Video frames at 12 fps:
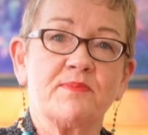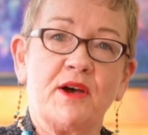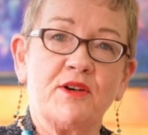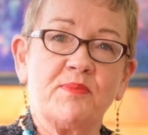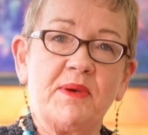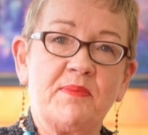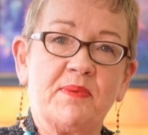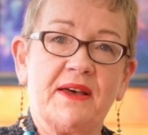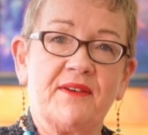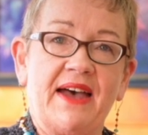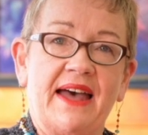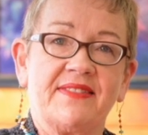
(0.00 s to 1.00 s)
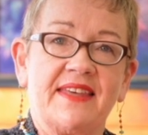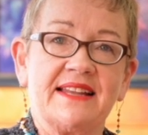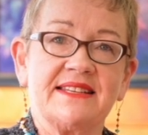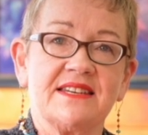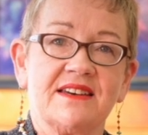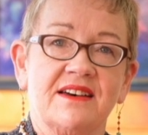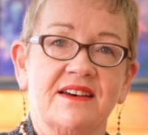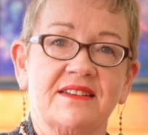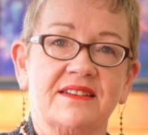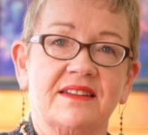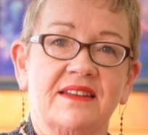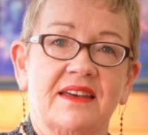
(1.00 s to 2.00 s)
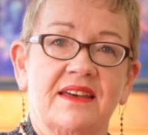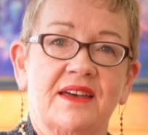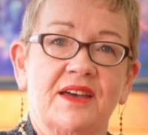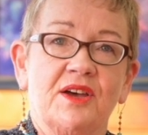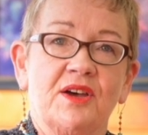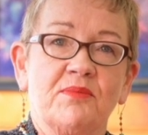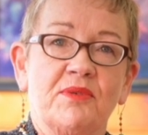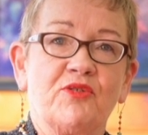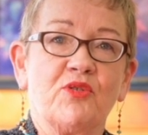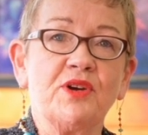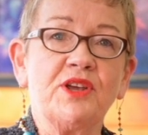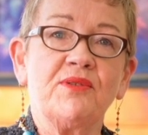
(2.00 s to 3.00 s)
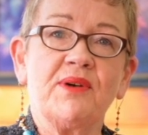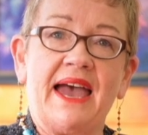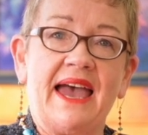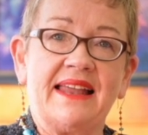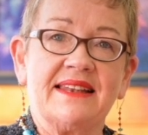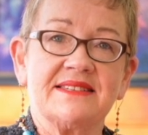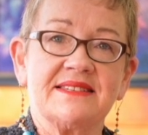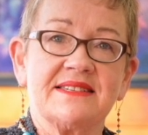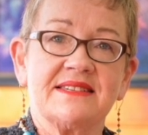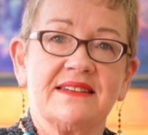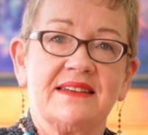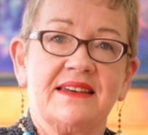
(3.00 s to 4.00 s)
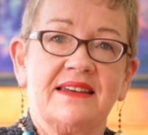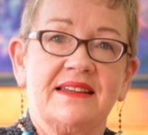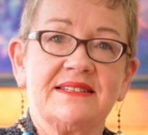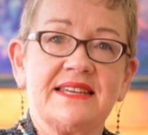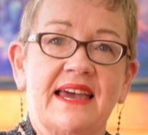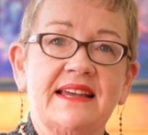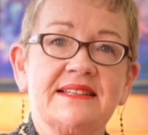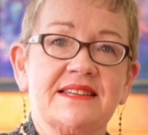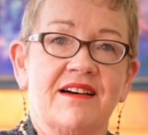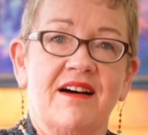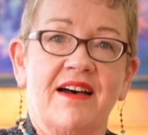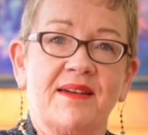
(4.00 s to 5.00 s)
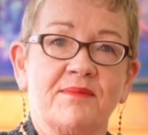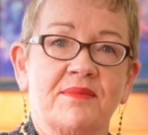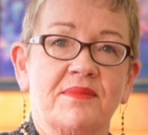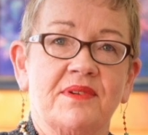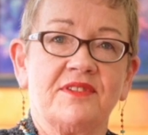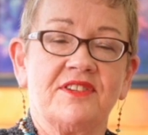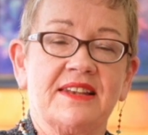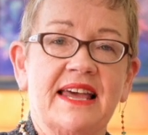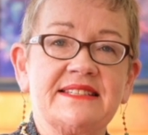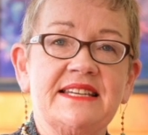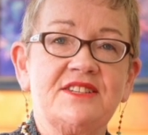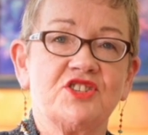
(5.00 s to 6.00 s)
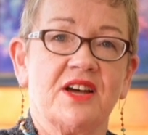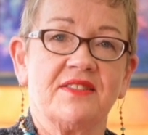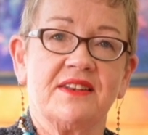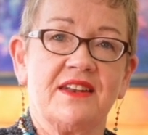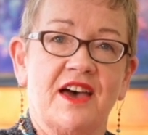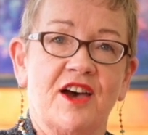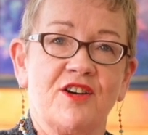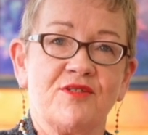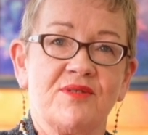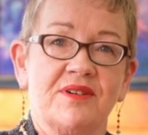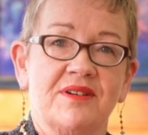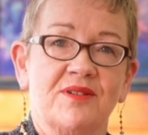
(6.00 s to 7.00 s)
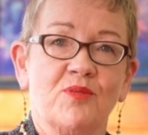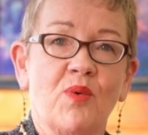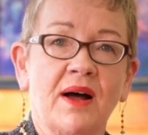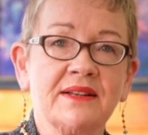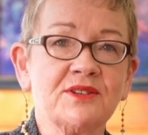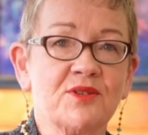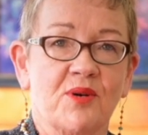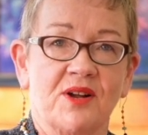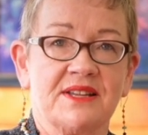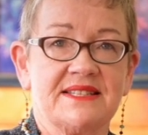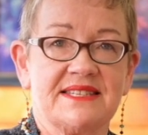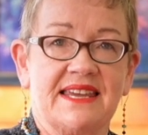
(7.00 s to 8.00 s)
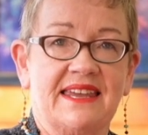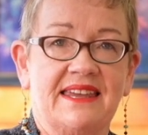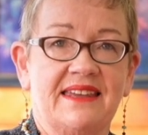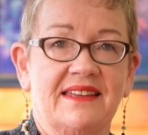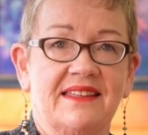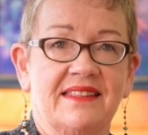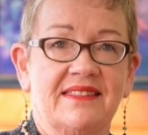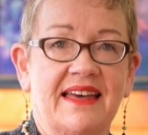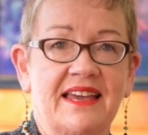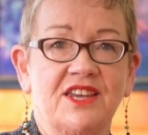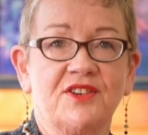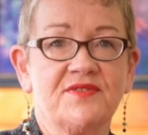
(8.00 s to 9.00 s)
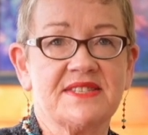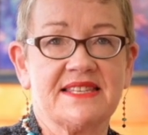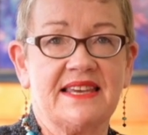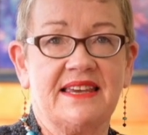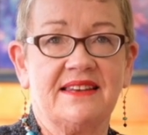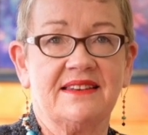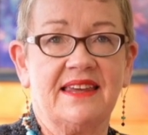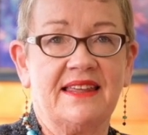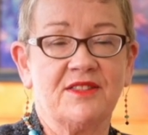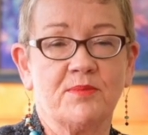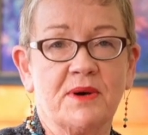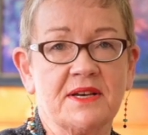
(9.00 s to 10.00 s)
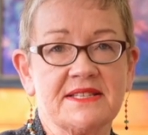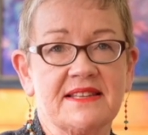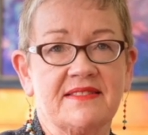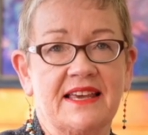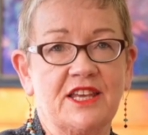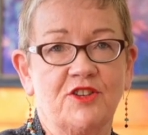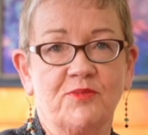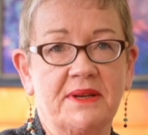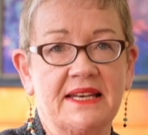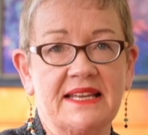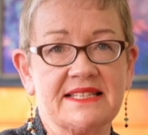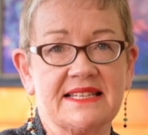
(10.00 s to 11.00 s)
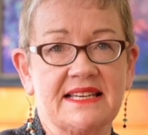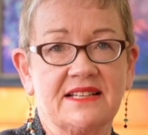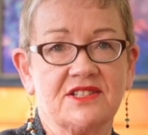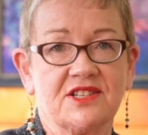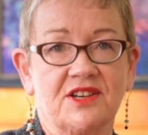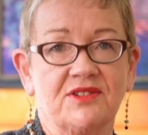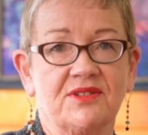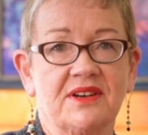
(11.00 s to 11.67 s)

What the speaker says: both people have had their turn, before you end, take time to let each other know one quality that you've seen in the person that you've been listening to.